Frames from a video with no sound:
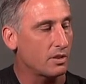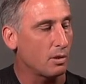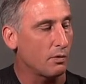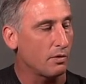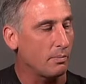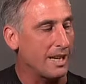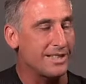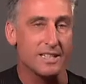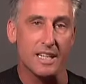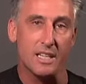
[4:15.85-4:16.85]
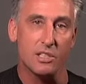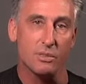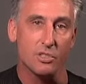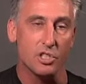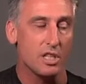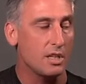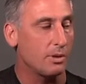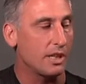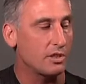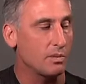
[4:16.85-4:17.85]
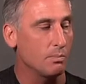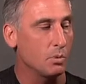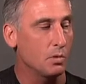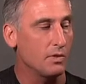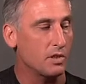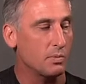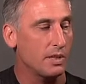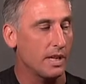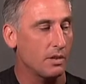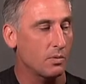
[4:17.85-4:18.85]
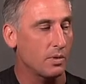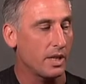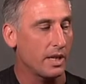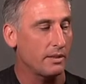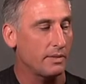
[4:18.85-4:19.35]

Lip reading: to go from a D to a G, we can actually move this one out of the way,